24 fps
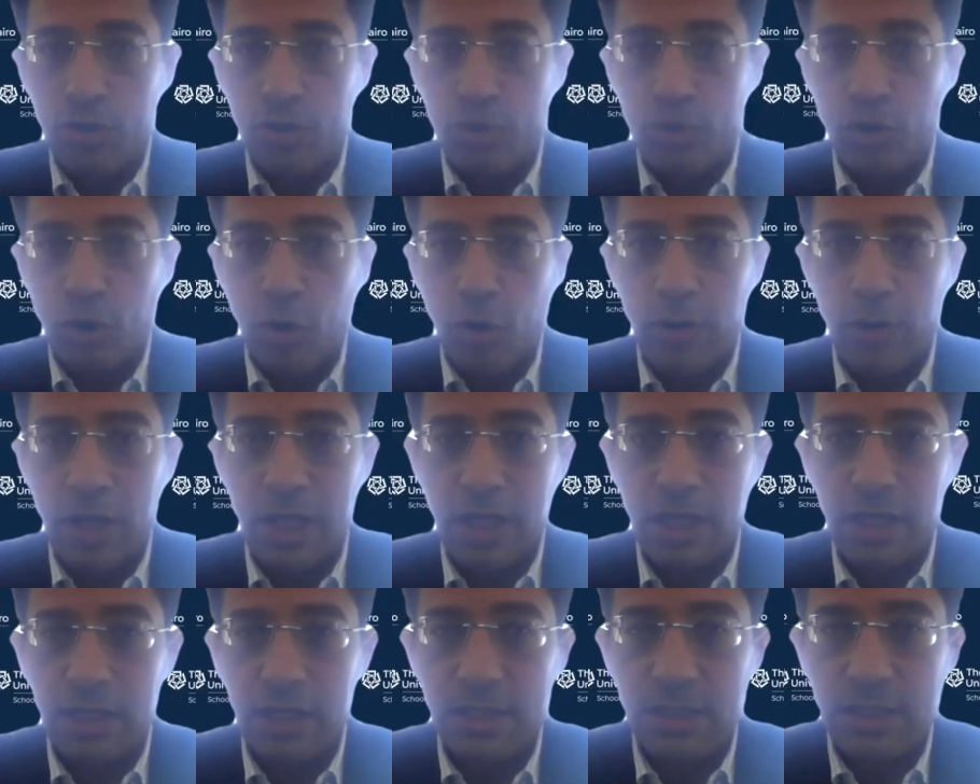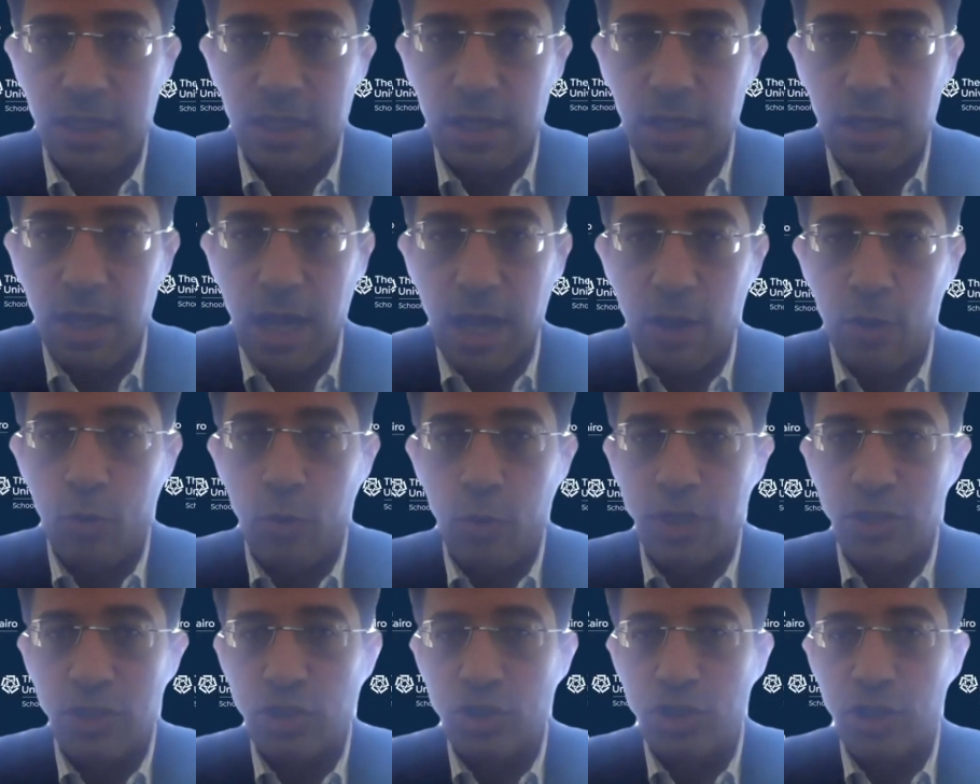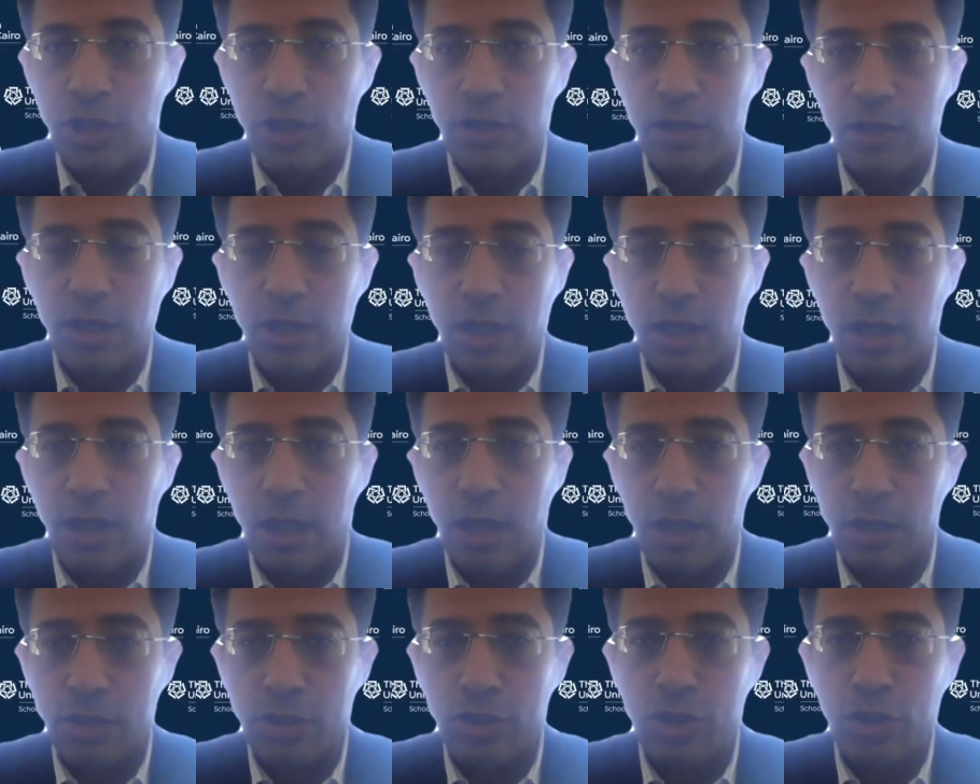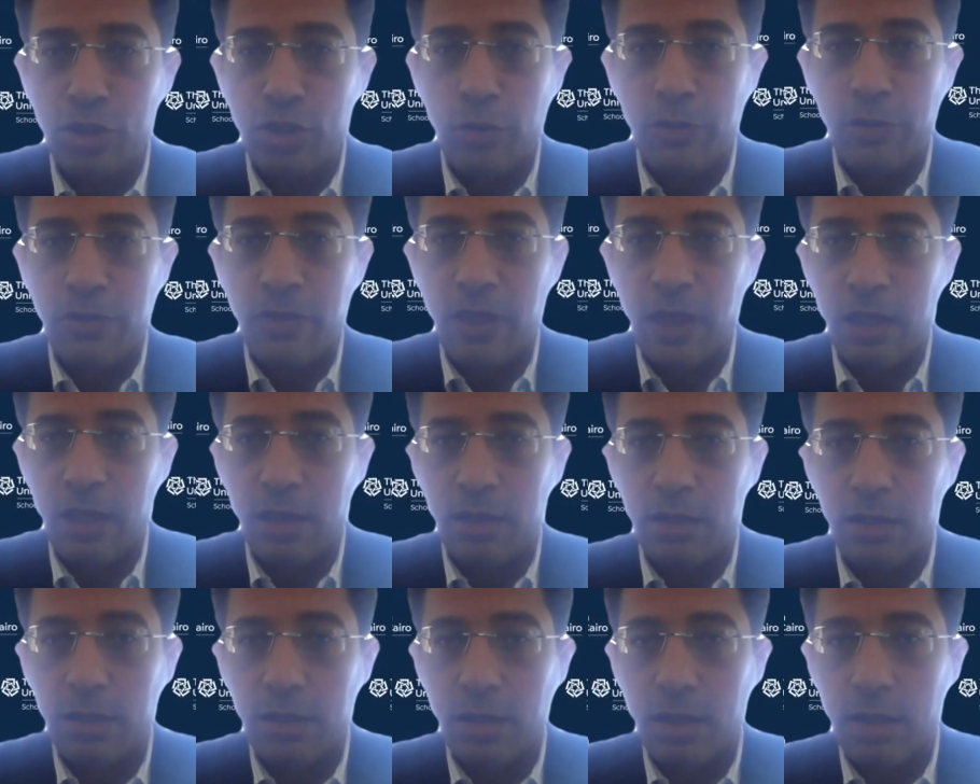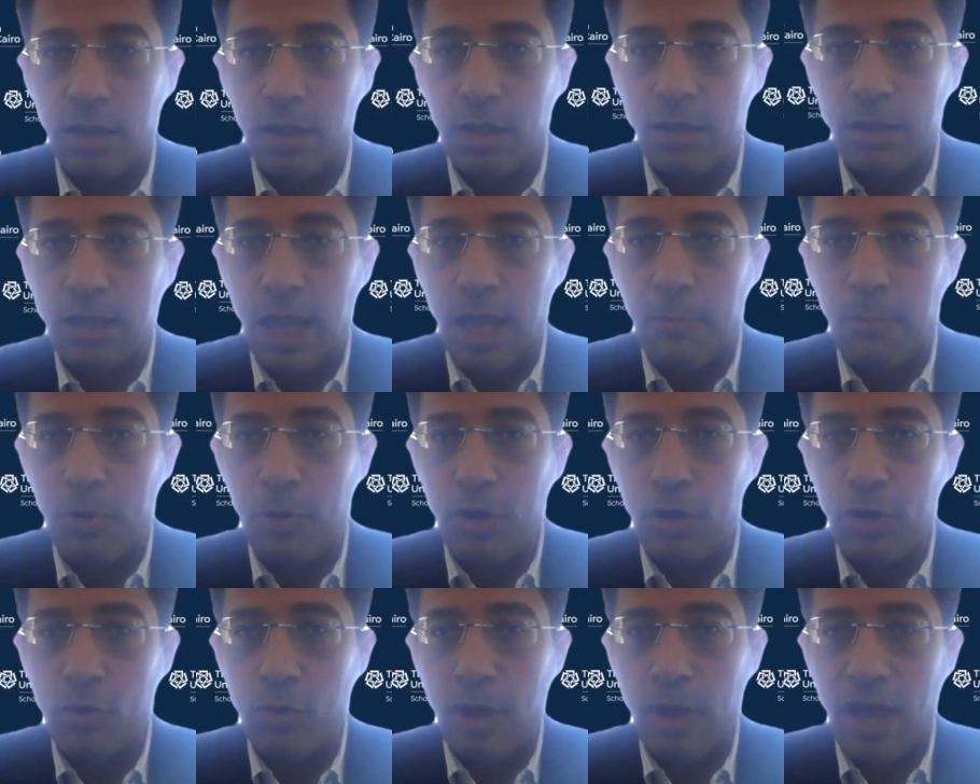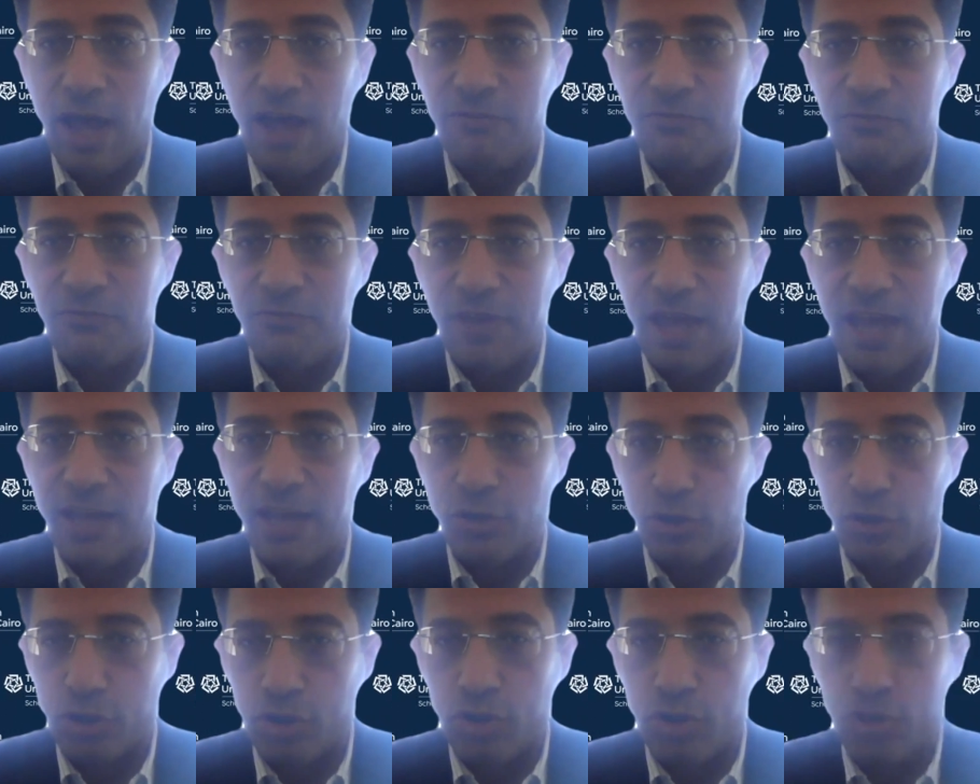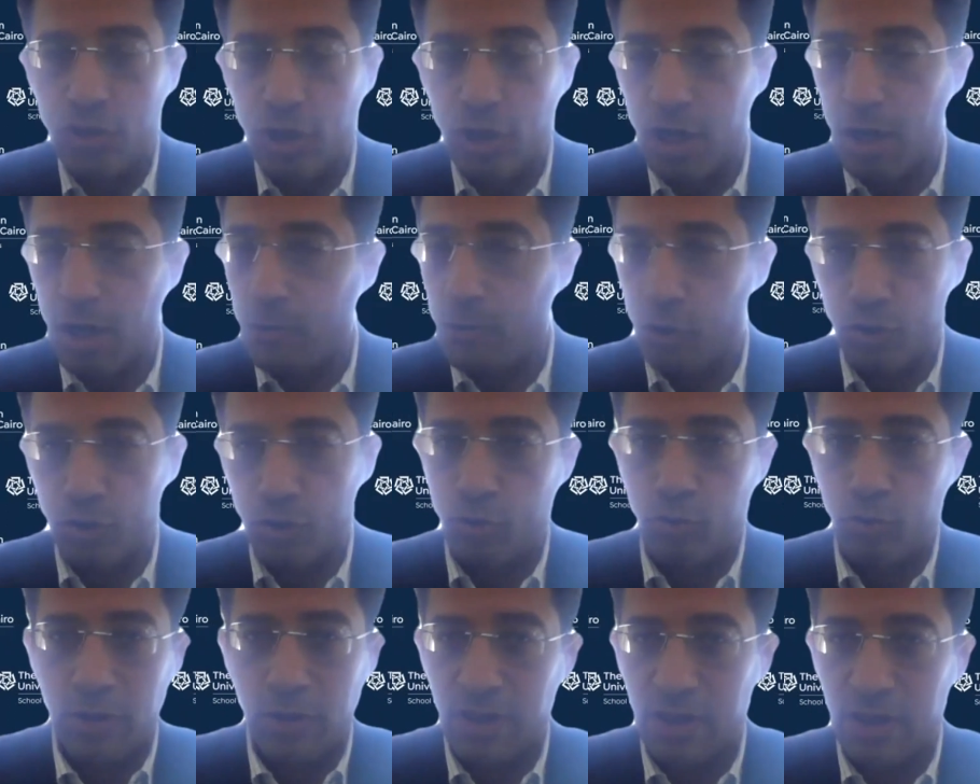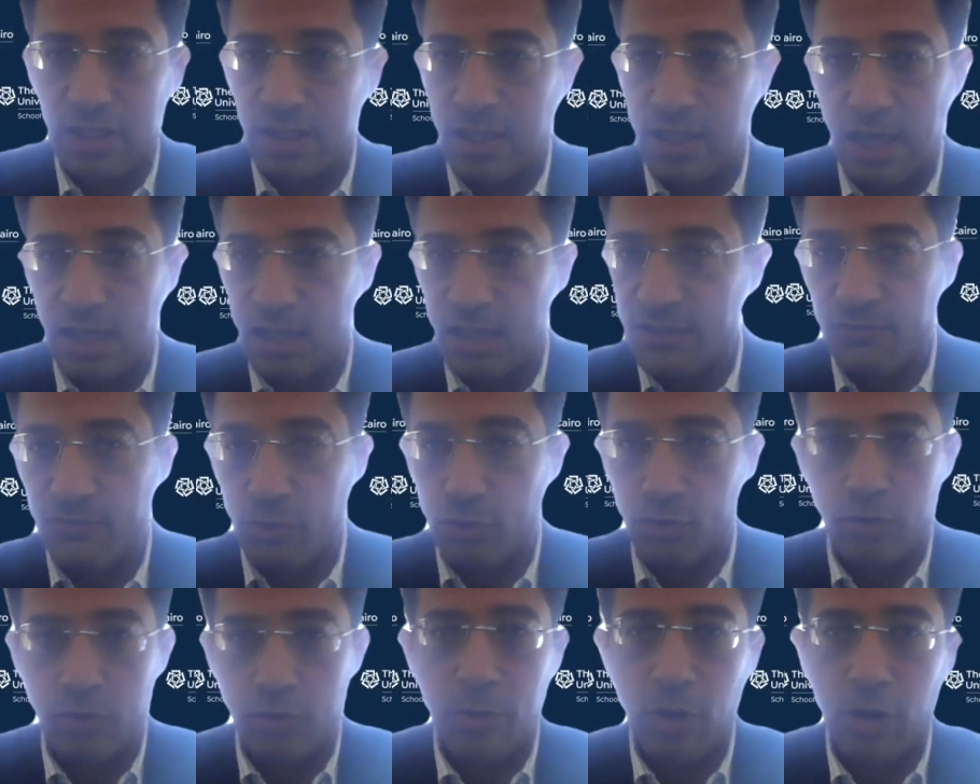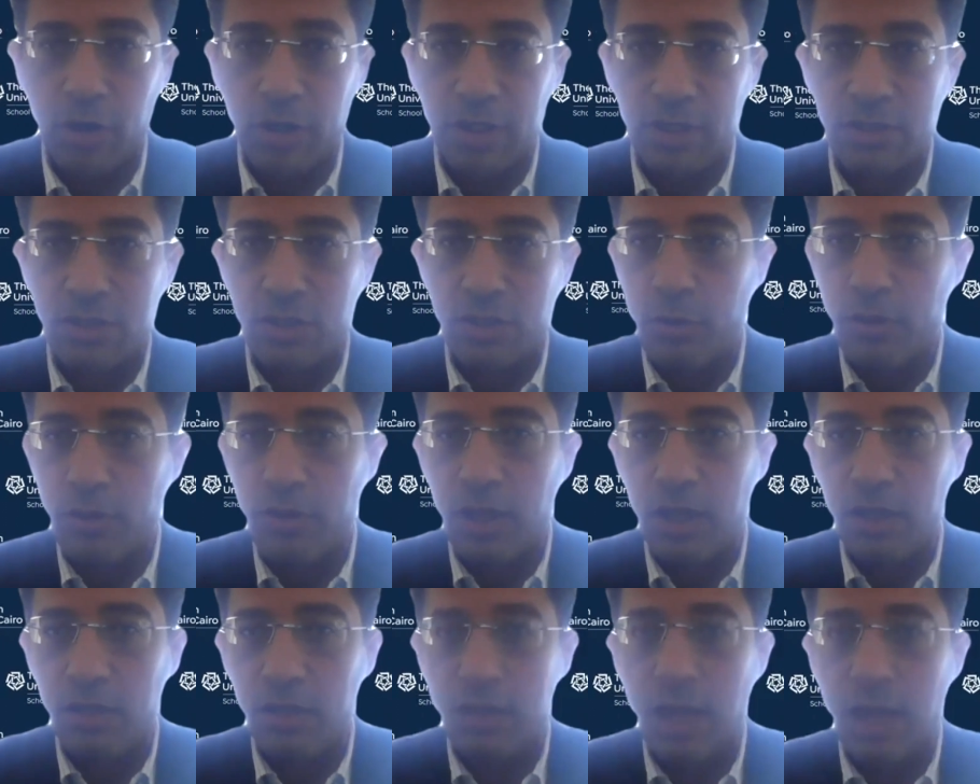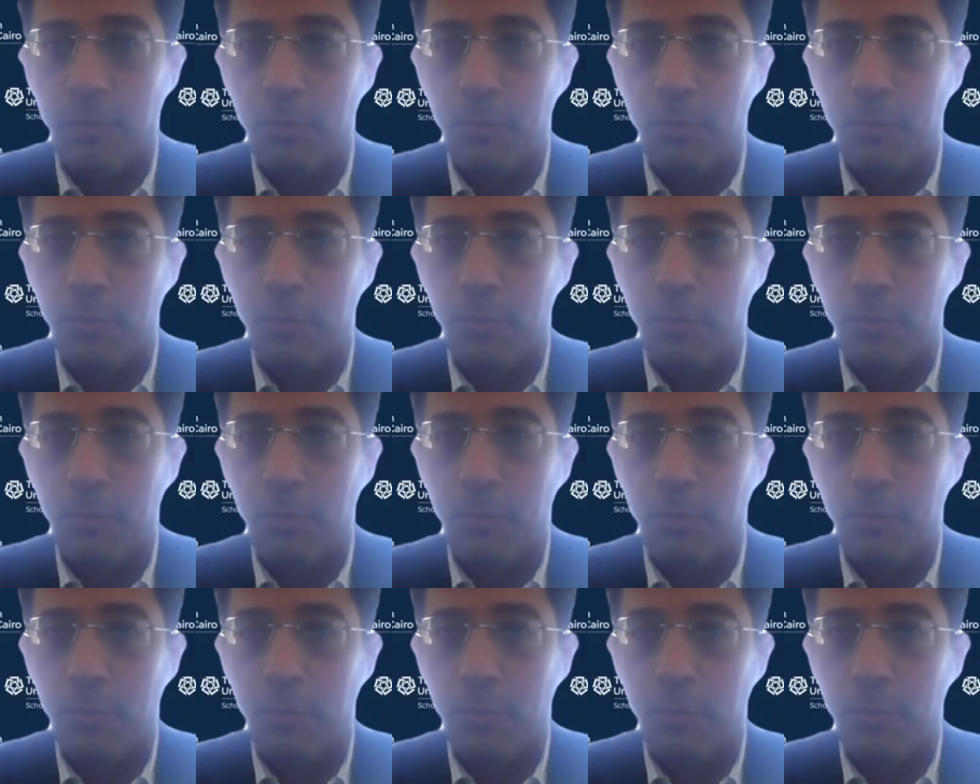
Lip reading: So here is a question. Do you think WFH, and I'm not sure what this stands for, to be honest. Do you think